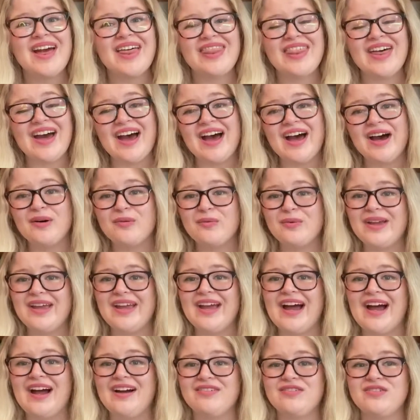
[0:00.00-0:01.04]
There we
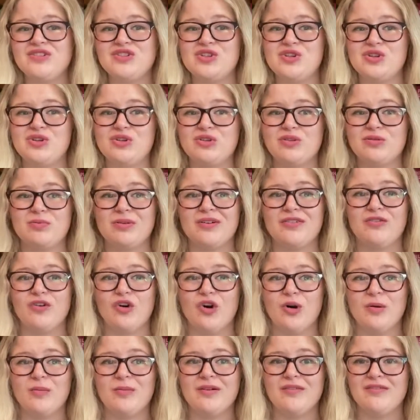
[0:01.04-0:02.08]
have to
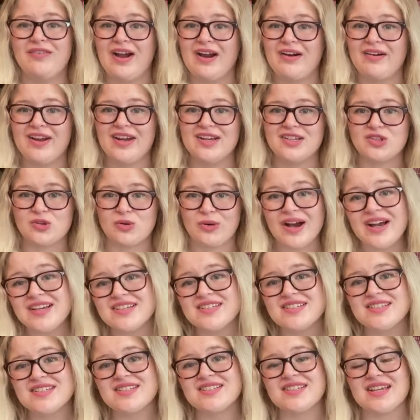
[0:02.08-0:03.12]
perform various
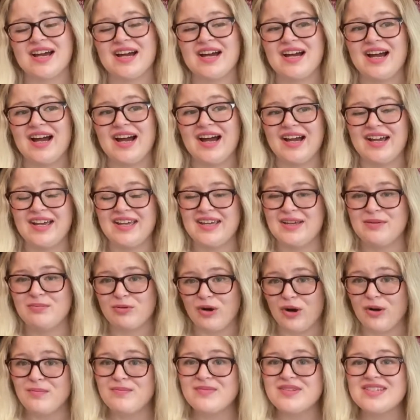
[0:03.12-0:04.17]
quests, i.e.
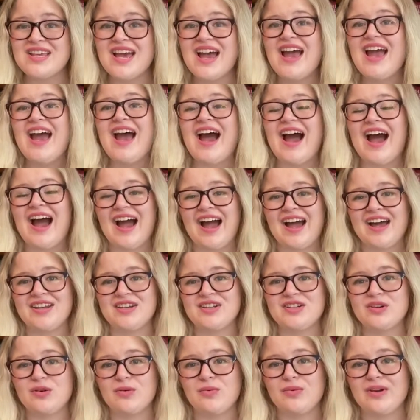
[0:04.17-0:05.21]
prompts,
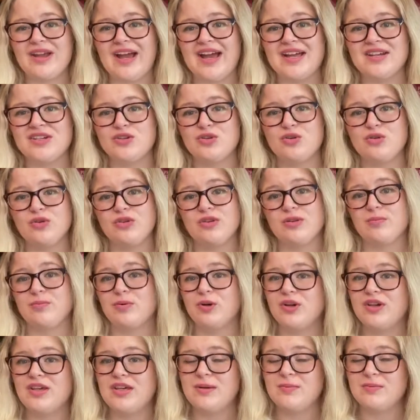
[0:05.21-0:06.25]
and get to the
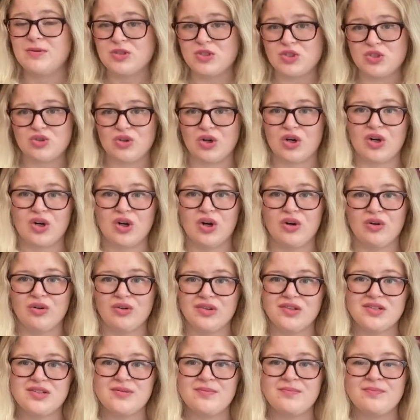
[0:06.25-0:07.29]
bookkeeper's
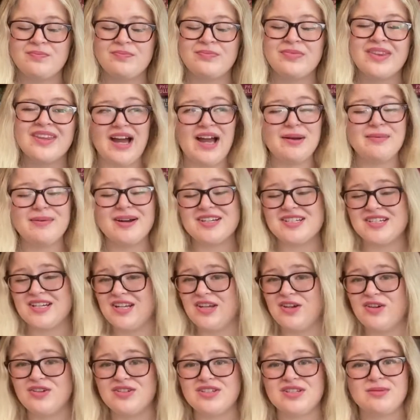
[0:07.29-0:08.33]
stronghold. I'm actually
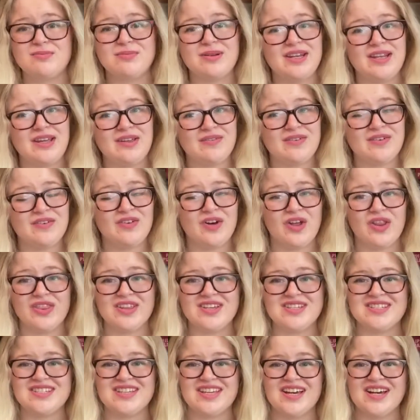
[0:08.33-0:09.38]
using Believathon
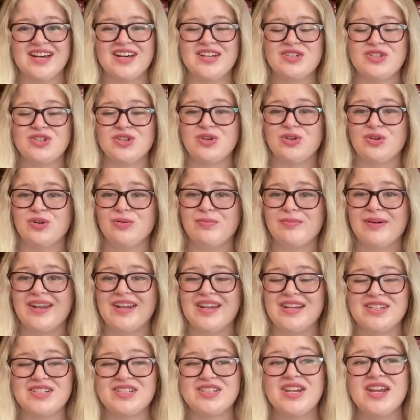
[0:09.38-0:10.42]
this year to
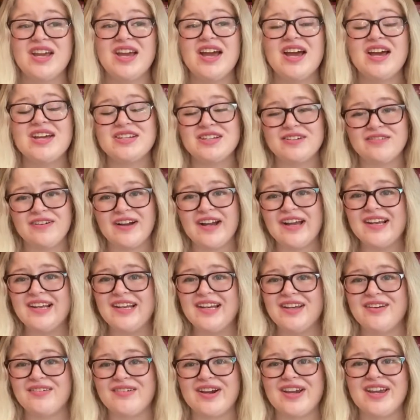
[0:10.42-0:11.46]
manage to
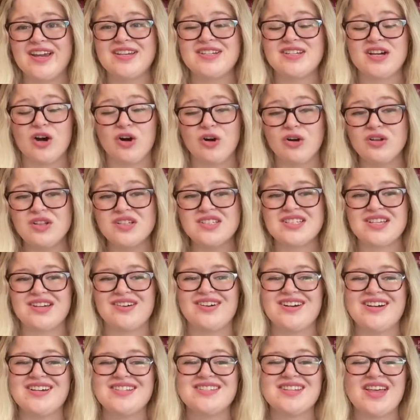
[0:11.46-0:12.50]
finally read a whole
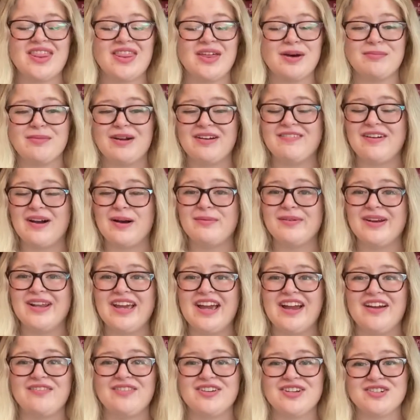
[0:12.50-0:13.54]
series that my family
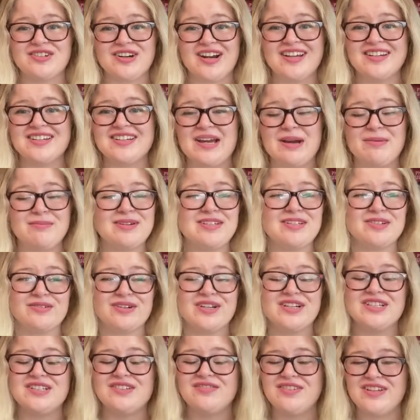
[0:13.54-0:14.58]
have been trying to get me to
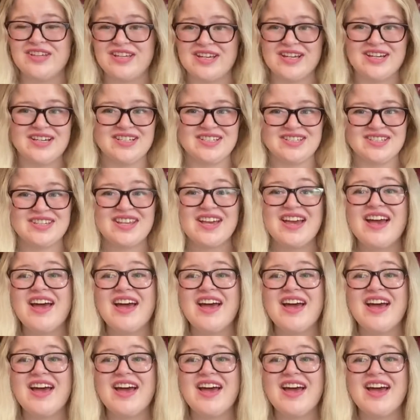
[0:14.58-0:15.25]
read for years.